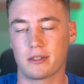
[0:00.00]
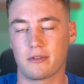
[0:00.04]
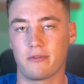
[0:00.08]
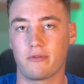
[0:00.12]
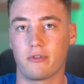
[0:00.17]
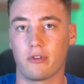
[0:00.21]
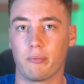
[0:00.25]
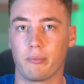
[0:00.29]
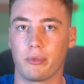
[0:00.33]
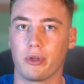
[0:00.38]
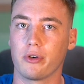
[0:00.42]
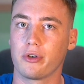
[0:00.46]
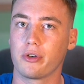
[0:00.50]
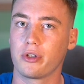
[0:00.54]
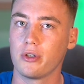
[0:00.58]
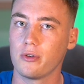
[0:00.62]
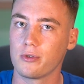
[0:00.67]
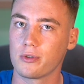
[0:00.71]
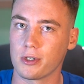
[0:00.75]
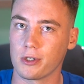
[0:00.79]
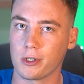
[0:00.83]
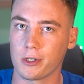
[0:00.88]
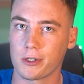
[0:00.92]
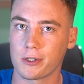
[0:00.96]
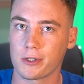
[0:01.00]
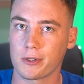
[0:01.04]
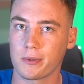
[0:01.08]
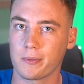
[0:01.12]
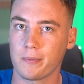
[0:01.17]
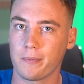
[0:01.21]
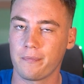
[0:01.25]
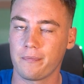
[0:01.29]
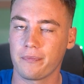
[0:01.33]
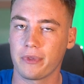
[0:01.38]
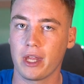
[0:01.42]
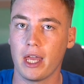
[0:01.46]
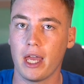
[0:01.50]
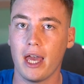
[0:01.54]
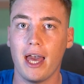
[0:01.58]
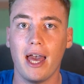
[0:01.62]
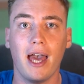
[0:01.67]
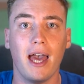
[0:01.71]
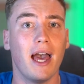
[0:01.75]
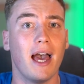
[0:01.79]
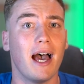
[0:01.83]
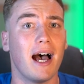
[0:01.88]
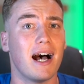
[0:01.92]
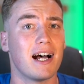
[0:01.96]
from your users.
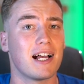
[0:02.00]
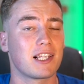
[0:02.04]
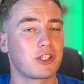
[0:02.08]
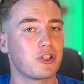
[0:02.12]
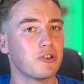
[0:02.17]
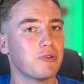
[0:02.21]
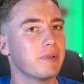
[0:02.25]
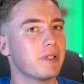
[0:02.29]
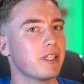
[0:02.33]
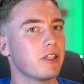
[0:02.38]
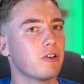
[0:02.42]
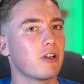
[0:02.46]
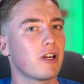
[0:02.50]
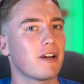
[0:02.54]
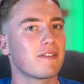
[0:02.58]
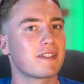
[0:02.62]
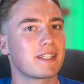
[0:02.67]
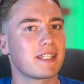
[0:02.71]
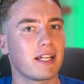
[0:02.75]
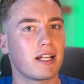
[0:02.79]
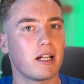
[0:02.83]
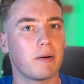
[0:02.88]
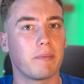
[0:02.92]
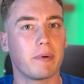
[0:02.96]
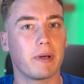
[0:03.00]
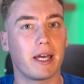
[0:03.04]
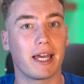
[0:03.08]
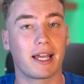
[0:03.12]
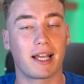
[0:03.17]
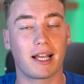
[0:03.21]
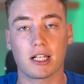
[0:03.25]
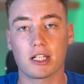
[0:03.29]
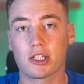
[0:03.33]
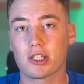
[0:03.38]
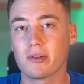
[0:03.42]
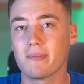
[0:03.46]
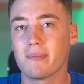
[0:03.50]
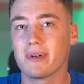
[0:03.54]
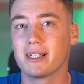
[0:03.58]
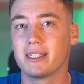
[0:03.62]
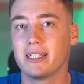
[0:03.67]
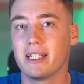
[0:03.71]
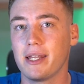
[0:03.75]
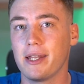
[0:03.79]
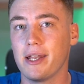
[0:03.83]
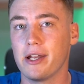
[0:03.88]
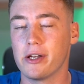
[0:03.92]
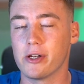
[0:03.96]
Assuming you have set up a customer
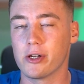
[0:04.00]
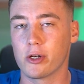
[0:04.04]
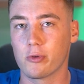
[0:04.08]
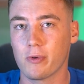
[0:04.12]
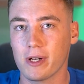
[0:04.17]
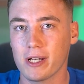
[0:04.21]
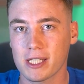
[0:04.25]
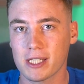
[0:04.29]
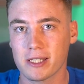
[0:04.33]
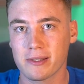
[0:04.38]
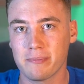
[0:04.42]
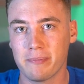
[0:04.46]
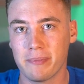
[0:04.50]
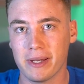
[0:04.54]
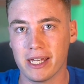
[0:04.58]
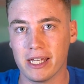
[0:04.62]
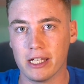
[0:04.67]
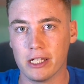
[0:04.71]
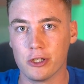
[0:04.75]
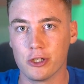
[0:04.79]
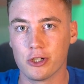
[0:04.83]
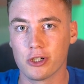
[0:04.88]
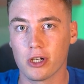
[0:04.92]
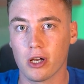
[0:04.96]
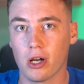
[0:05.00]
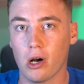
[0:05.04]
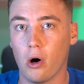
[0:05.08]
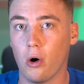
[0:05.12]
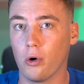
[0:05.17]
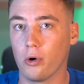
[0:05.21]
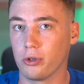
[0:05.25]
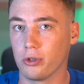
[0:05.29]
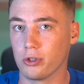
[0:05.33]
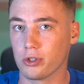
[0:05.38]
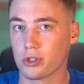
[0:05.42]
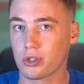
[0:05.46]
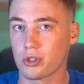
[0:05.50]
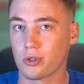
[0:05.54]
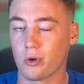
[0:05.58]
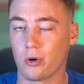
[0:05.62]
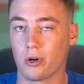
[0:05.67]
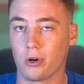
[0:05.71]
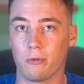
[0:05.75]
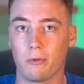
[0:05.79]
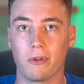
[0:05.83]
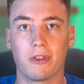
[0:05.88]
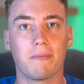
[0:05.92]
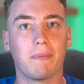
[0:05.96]
data request page on your store
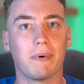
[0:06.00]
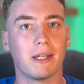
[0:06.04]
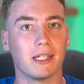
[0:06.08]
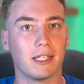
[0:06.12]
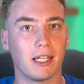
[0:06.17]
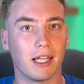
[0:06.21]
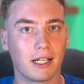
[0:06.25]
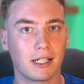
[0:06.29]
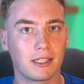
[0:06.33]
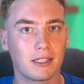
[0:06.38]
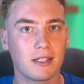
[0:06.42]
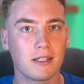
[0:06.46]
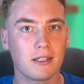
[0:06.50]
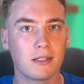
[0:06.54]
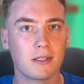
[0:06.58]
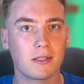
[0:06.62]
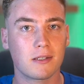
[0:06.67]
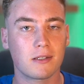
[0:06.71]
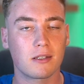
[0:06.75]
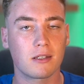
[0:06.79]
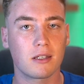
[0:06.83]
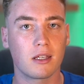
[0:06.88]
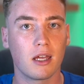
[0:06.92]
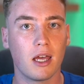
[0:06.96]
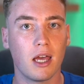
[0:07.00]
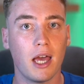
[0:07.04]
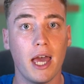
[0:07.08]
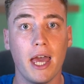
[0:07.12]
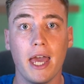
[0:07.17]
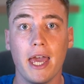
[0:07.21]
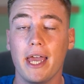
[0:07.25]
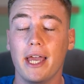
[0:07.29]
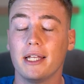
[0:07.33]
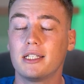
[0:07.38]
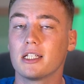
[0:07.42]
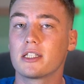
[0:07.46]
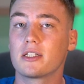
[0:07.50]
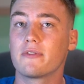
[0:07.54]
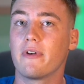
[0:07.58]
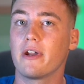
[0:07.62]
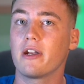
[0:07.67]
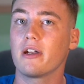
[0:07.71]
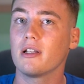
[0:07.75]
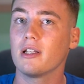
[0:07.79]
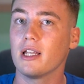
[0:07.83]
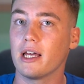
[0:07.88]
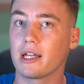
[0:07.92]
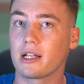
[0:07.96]
with Pandectus, it is
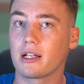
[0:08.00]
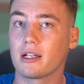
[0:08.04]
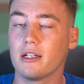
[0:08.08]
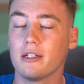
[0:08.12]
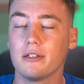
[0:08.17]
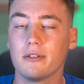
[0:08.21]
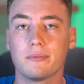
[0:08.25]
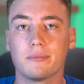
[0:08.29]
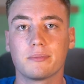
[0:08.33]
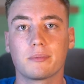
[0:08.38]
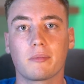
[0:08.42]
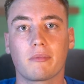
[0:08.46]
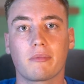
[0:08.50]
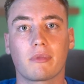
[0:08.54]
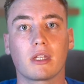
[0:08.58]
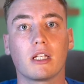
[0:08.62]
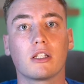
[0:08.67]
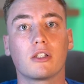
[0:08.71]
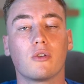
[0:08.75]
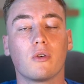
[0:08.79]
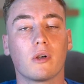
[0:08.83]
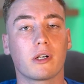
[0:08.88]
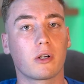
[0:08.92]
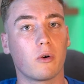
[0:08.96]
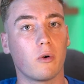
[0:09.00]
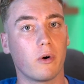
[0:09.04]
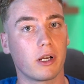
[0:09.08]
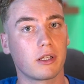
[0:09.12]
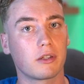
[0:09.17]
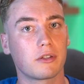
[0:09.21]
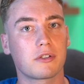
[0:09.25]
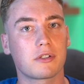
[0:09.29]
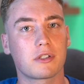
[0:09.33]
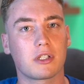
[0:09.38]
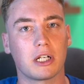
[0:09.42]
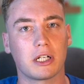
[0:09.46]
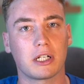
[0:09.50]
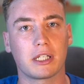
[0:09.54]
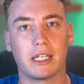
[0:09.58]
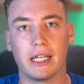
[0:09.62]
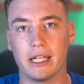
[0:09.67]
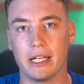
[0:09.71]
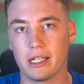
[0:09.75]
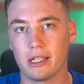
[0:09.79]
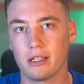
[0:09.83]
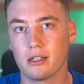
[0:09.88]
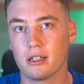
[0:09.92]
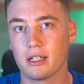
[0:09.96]
very likely that you are going to start
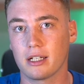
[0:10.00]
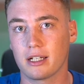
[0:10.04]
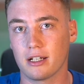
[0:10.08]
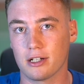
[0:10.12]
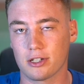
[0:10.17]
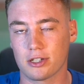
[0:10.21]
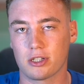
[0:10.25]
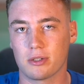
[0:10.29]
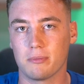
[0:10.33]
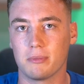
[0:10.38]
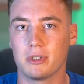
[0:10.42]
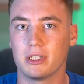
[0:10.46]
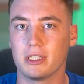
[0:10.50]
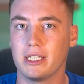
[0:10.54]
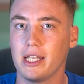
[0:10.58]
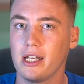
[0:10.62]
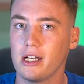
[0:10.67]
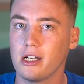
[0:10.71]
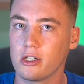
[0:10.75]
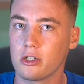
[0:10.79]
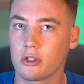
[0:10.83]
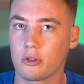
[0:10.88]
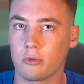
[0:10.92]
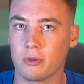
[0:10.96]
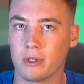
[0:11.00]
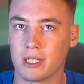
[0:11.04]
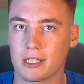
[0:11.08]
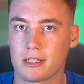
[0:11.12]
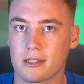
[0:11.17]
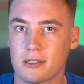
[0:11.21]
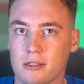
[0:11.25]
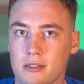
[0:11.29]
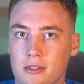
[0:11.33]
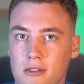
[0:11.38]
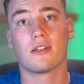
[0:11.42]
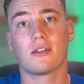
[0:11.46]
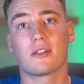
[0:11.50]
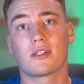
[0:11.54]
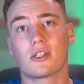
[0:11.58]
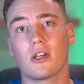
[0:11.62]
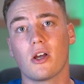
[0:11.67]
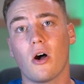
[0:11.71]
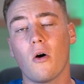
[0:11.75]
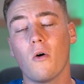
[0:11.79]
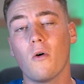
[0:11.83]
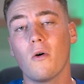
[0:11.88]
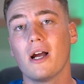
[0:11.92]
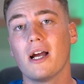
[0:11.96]
getting customer data requests.
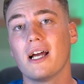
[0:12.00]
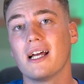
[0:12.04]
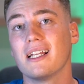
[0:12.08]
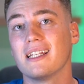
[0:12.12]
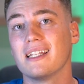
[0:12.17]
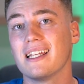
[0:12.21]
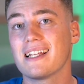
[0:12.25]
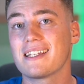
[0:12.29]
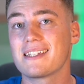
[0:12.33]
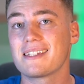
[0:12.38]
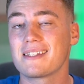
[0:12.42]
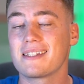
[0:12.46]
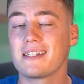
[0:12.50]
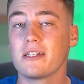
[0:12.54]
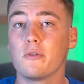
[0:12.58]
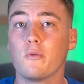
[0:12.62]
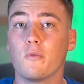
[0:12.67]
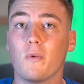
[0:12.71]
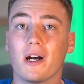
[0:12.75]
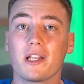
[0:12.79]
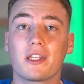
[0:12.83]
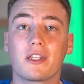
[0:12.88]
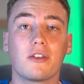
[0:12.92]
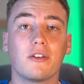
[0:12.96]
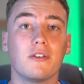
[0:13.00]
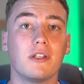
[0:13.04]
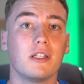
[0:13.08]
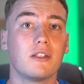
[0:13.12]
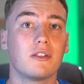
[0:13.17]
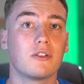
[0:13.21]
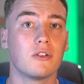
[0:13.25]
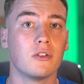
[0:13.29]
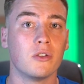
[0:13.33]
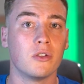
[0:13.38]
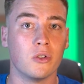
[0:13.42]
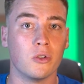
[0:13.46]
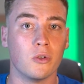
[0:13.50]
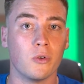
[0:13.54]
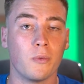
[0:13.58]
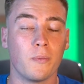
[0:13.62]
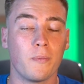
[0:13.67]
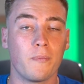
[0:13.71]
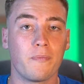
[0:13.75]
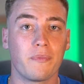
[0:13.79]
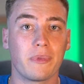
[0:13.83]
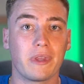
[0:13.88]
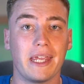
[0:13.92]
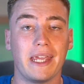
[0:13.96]
So let's see what you need to do
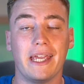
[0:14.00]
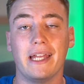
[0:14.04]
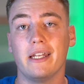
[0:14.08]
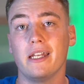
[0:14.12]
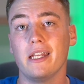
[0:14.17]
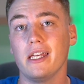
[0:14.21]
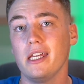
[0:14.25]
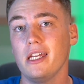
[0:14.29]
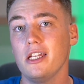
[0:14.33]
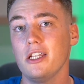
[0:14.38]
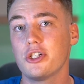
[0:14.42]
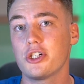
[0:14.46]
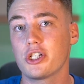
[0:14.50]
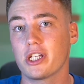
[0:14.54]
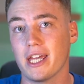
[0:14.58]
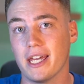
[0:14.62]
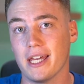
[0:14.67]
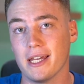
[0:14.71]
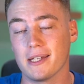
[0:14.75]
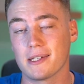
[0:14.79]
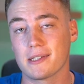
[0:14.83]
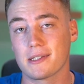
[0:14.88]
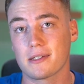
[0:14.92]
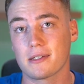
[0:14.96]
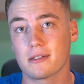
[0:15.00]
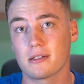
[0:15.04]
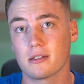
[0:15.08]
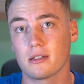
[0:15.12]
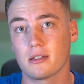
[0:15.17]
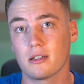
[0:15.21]
in each case